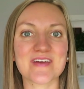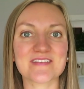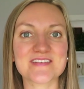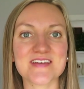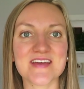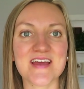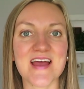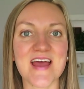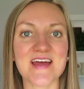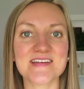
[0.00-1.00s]
guilty,
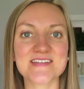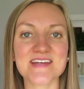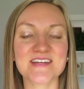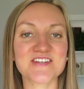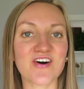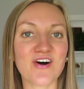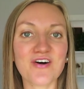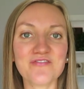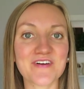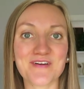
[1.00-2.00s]
and it's
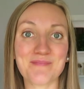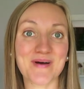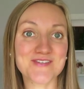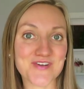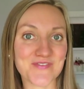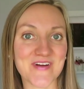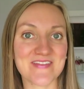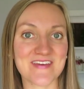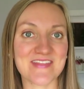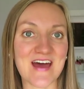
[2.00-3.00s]
all very budget
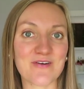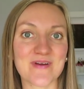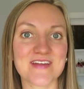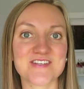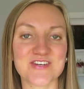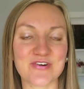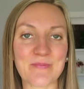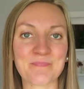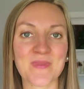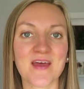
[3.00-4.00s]
friendly that way
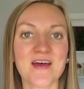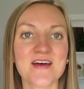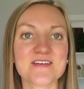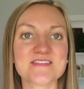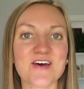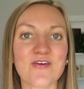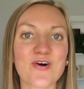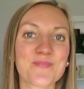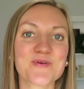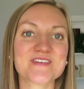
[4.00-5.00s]
too. So
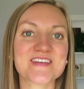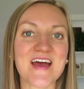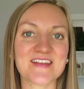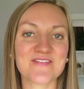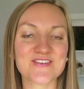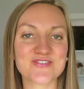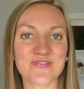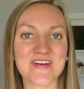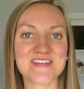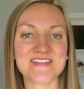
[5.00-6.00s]
hope you just kind of
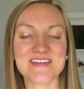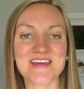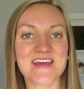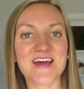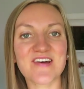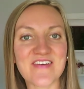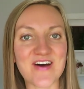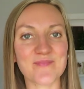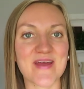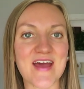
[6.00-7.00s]
enjoyed seeing
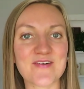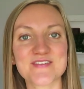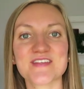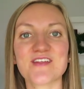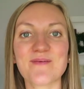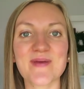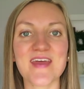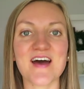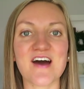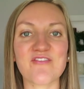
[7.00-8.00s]
around my house a little
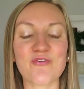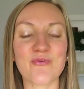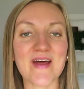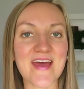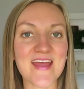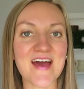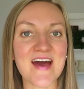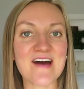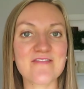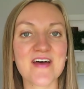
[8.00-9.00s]
bit of what I
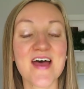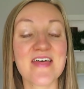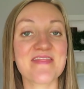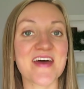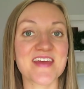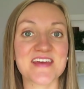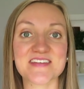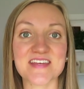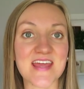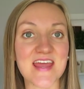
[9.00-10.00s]
have that
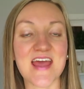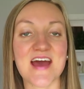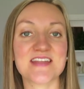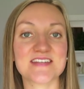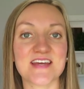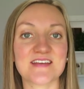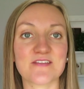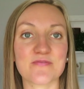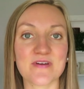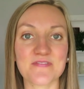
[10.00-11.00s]
is secondhand and
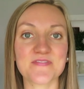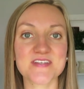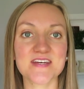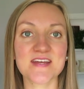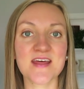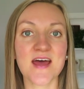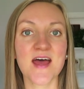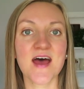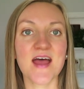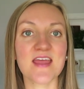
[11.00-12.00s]

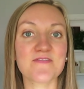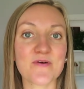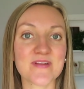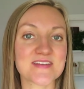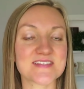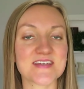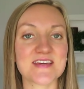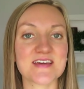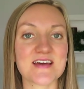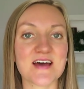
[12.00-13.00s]
thrifted. If you want to
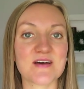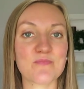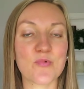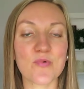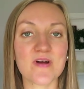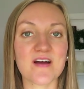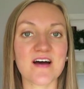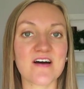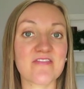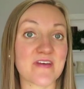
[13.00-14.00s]
see more
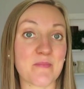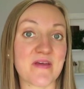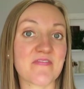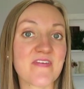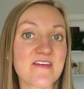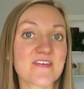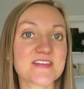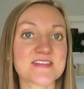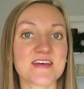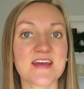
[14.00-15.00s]
of like my
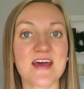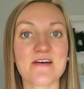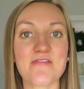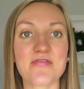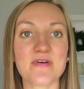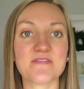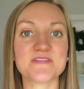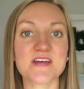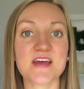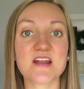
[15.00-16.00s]
favorites that I have
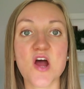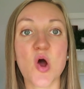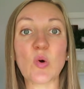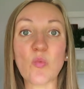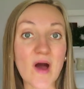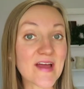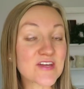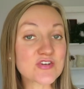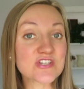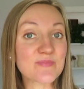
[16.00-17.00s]
thrifted, why
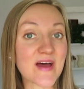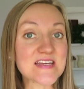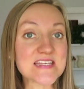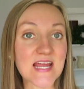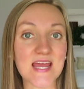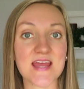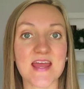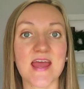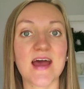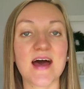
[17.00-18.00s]
you should buy
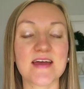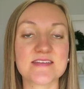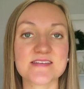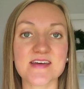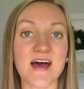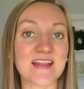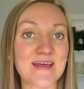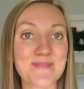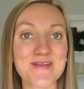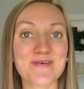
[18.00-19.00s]
secondhand, oh,
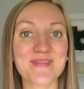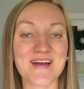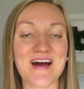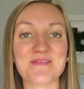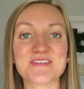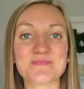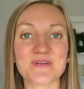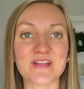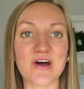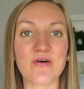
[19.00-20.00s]
let me know in the comments
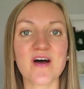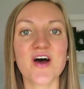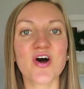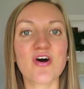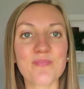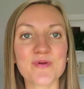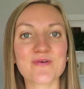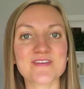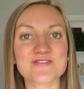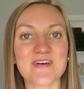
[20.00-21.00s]
below. Hope
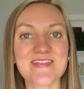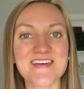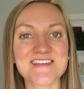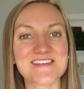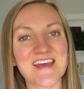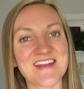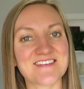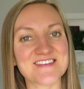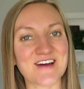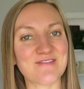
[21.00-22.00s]
you enjoyed this, and
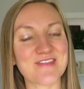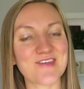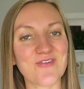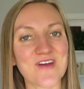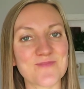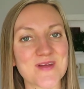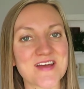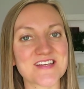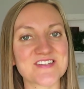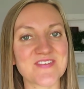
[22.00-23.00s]
I'll talk with you in my
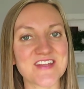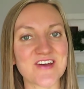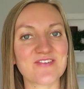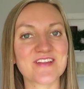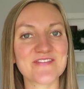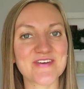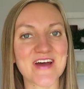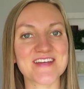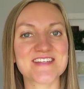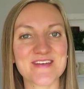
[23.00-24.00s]
next video. Love you
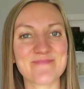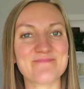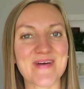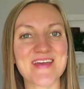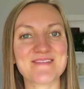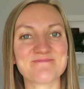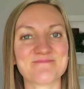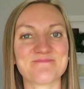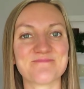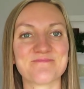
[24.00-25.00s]
guys. Bye.